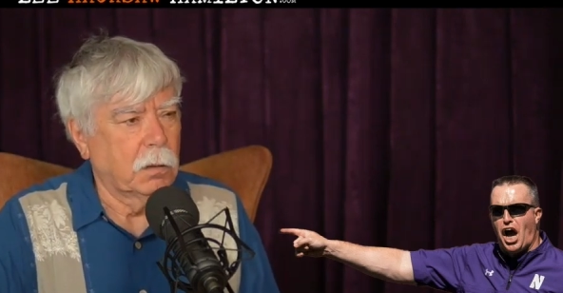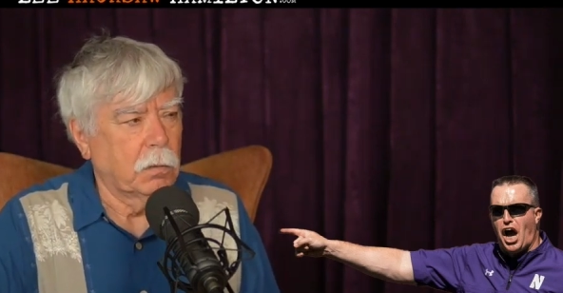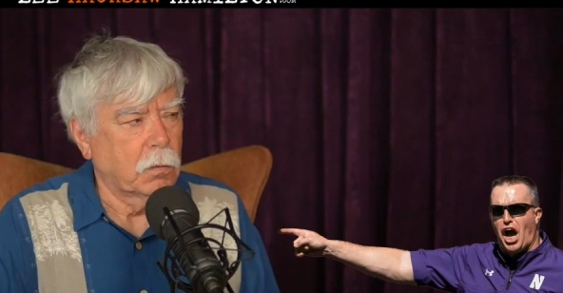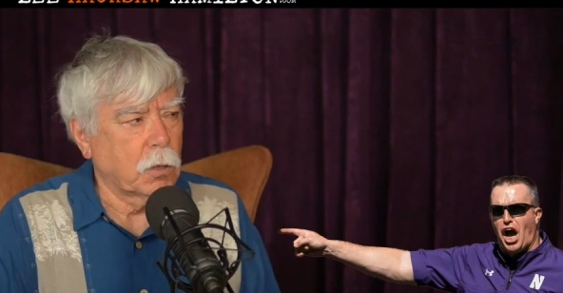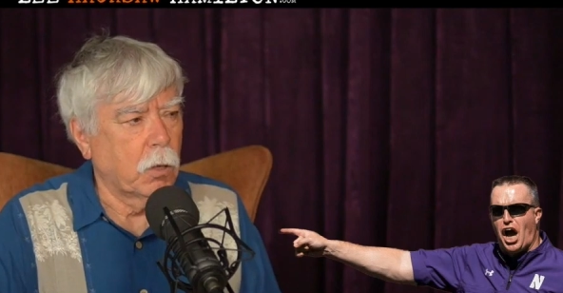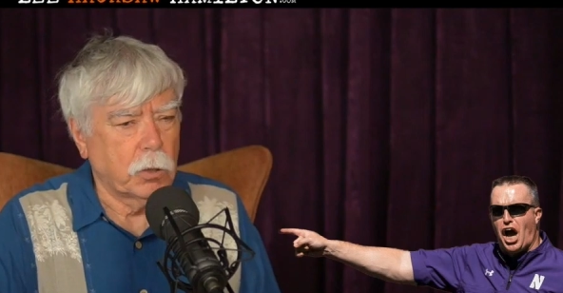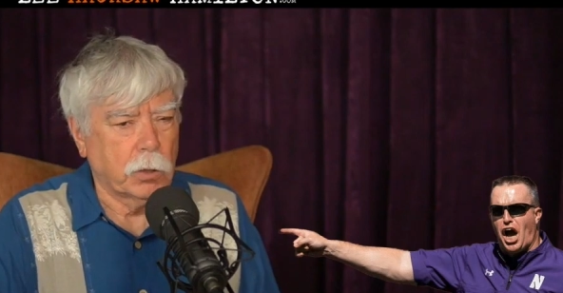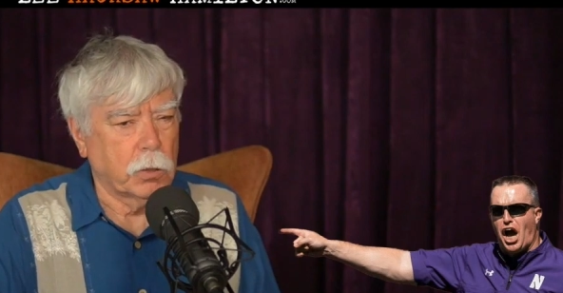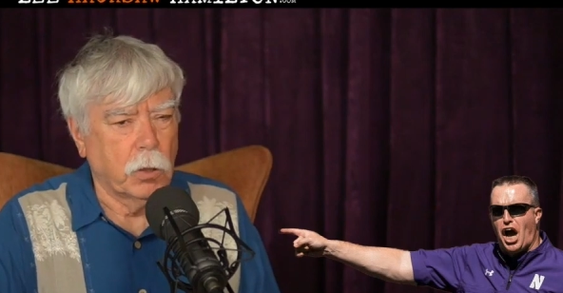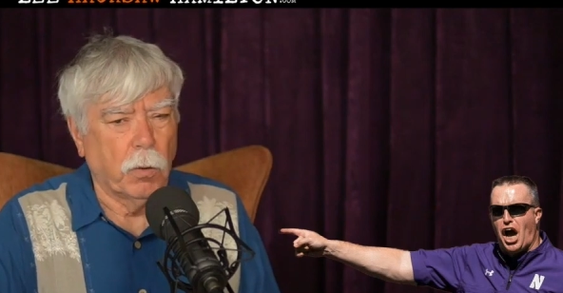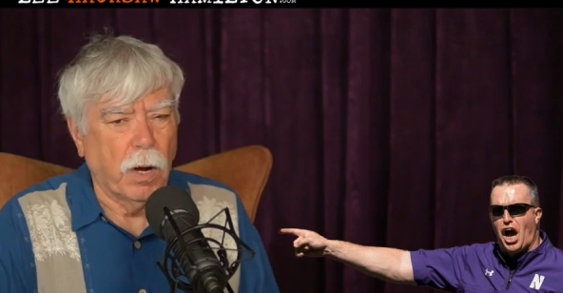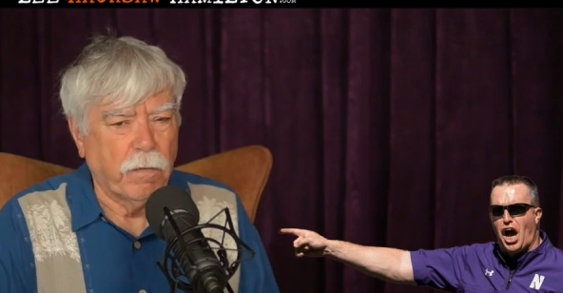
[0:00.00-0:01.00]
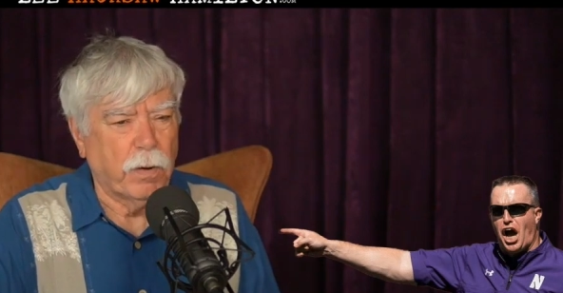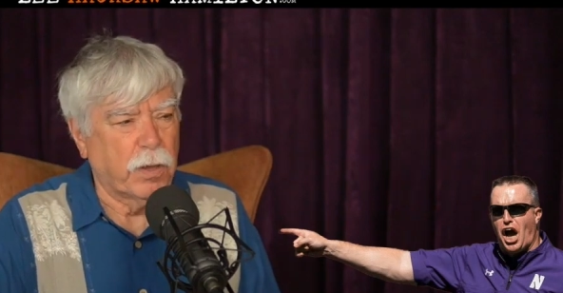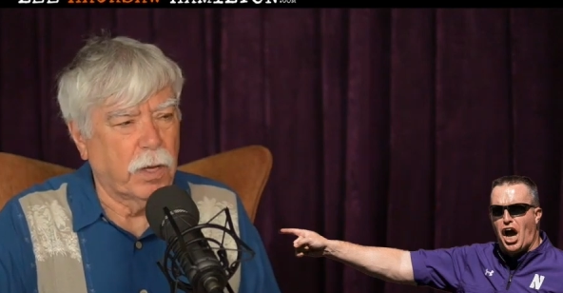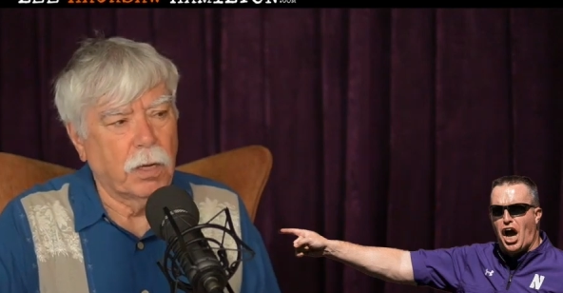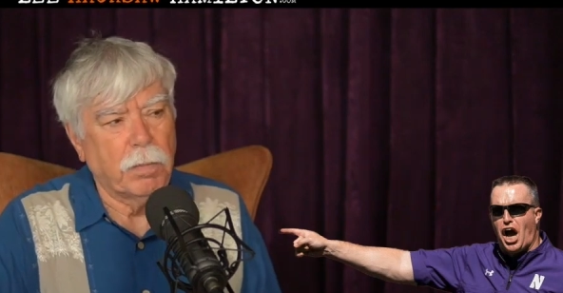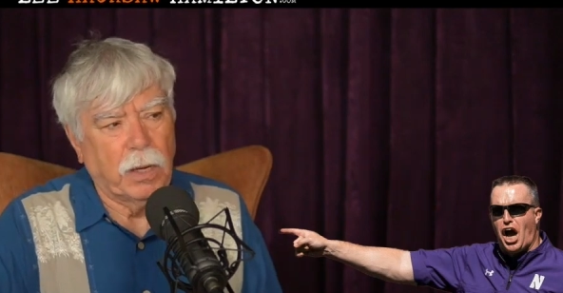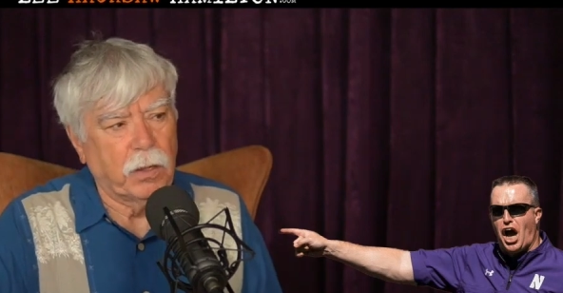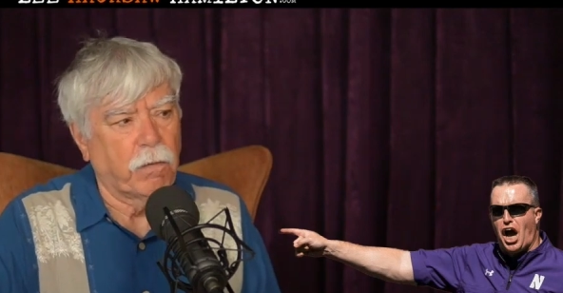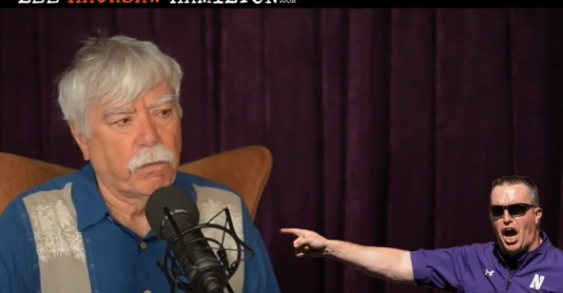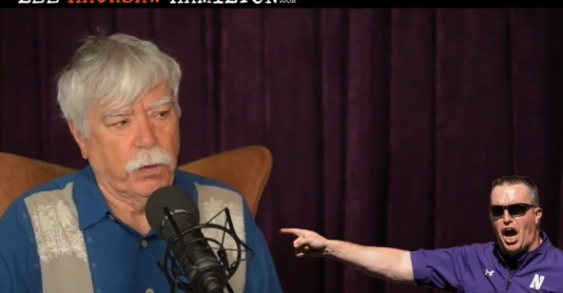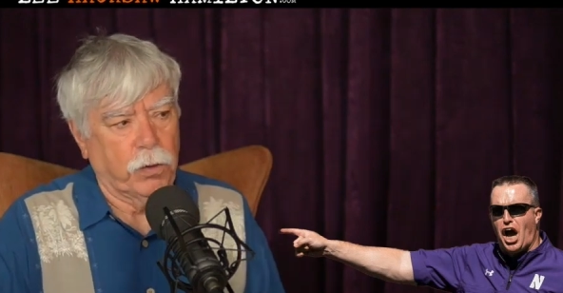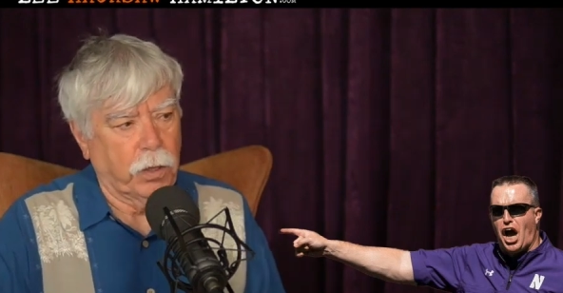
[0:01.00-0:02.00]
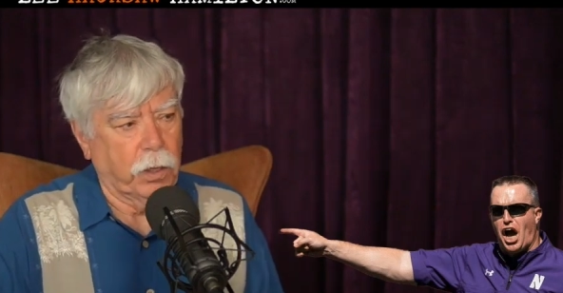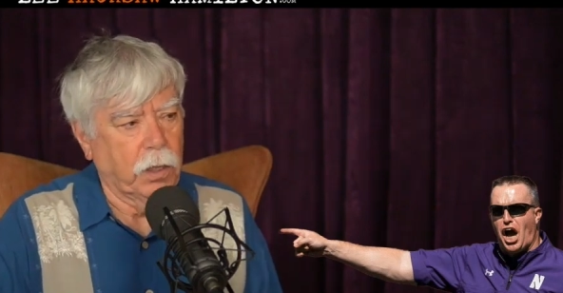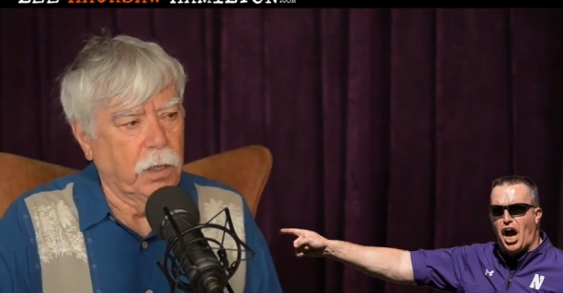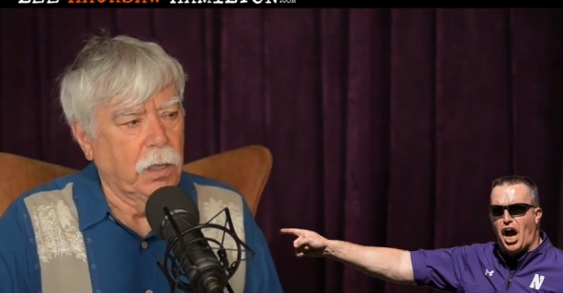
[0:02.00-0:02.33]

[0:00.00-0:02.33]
Speaker 1: Those coaches know everything about everything.